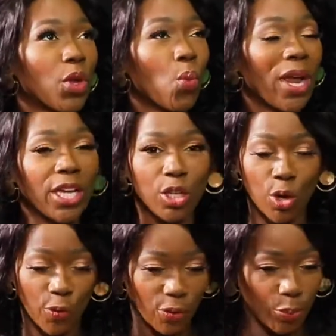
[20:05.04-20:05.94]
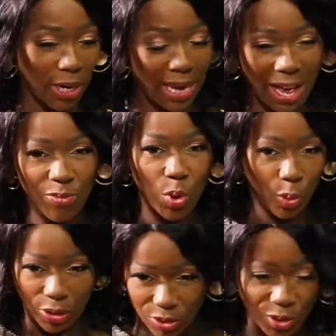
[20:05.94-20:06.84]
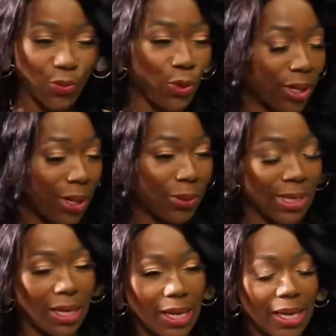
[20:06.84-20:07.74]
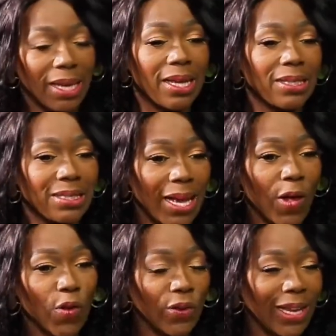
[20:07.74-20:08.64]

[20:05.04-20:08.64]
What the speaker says: We're gonna go for a break. I have more questions for you, and I want to delve